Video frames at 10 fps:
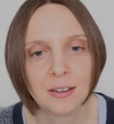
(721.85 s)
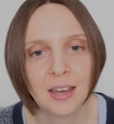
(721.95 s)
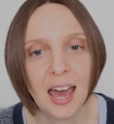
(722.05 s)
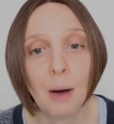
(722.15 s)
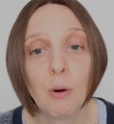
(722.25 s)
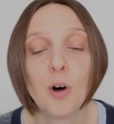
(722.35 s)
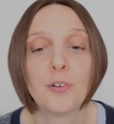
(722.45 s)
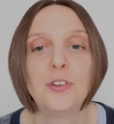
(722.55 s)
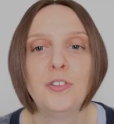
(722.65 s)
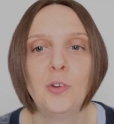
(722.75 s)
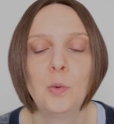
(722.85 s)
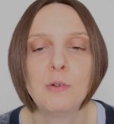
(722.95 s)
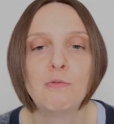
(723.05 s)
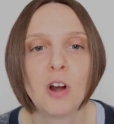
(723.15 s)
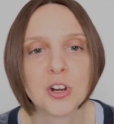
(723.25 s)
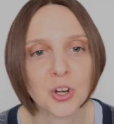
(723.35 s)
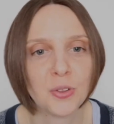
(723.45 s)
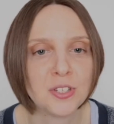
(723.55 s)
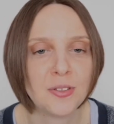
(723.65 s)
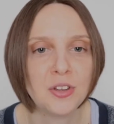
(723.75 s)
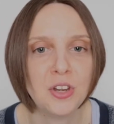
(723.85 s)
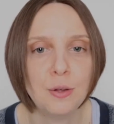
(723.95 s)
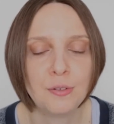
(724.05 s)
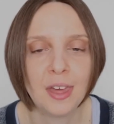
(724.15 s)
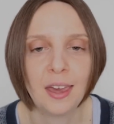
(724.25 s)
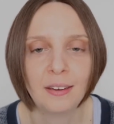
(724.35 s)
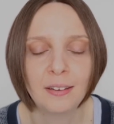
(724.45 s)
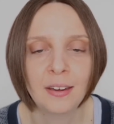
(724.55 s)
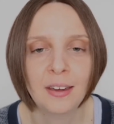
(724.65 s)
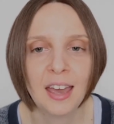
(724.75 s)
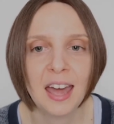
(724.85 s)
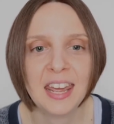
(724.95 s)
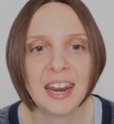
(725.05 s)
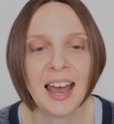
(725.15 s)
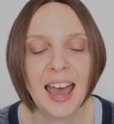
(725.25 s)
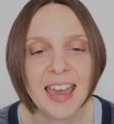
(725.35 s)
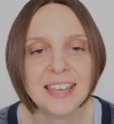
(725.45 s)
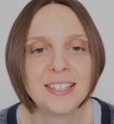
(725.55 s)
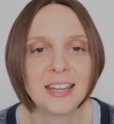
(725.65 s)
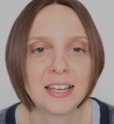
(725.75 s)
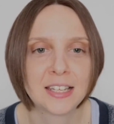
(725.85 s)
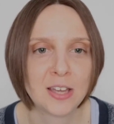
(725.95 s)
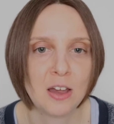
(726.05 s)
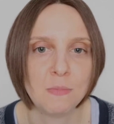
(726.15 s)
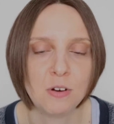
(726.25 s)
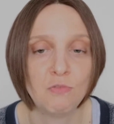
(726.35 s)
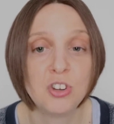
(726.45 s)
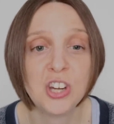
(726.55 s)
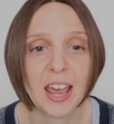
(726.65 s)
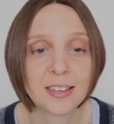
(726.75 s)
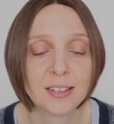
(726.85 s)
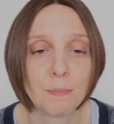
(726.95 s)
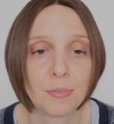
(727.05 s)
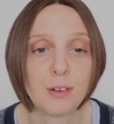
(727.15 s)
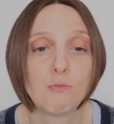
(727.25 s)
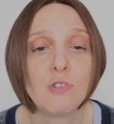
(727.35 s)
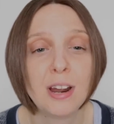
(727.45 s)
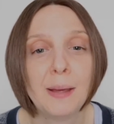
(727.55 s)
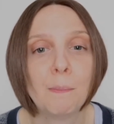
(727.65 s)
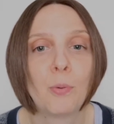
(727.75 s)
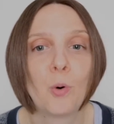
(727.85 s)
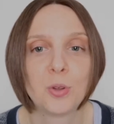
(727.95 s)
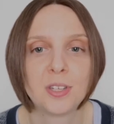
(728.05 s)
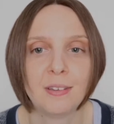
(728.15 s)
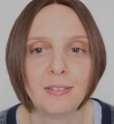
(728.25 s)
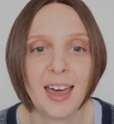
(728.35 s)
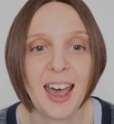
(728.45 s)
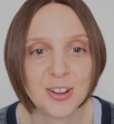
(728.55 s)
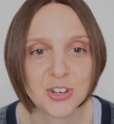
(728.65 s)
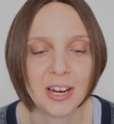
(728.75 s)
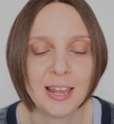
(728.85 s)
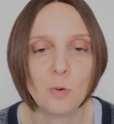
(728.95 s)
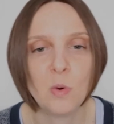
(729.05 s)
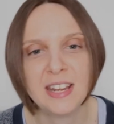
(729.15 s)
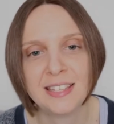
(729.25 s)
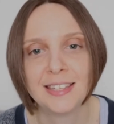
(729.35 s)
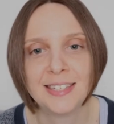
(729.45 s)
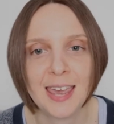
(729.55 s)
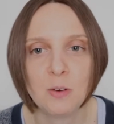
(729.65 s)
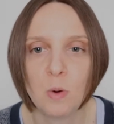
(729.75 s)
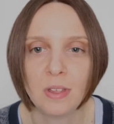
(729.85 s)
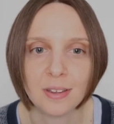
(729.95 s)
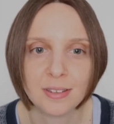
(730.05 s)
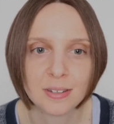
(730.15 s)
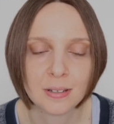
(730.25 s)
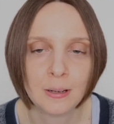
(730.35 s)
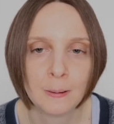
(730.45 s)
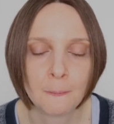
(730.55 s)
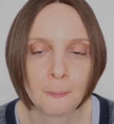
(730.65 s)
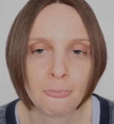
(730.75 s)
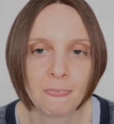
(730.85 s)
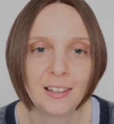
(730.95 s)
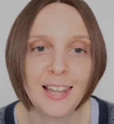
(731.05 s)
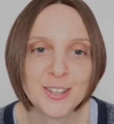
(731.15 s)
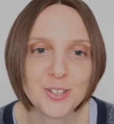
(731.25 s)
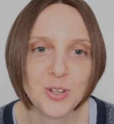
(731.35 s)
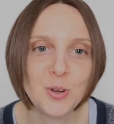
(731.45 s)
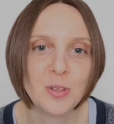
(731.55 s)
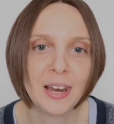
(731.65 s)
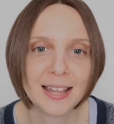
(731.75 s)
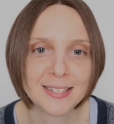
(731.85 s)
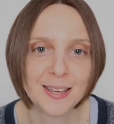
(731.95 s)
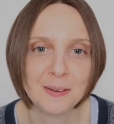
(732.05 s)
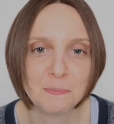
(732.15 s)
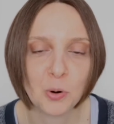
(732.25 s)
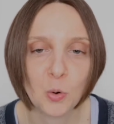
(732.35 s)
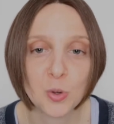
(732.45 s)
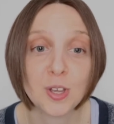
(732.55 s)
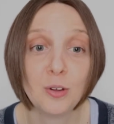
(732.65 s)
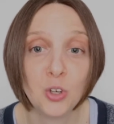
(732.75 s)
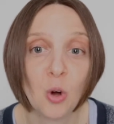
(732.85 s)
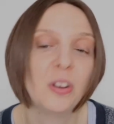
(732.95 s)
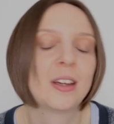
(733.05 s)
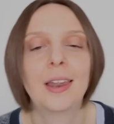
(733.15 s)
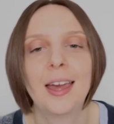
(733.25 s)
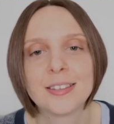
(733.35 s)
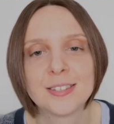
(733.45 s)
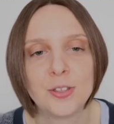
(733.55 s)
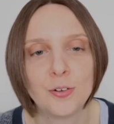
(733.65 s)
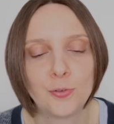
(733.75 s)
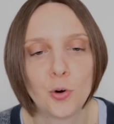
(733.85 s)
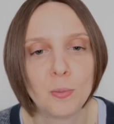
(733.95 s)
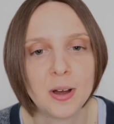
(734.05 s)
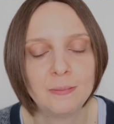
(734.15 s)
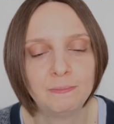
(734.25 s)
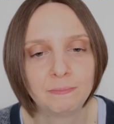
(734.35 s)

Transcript: How often do we rush on to the new thing and in our haste and excitement reject something really important that actually we need to take with us? Let's do the latter, but also not neglect the former.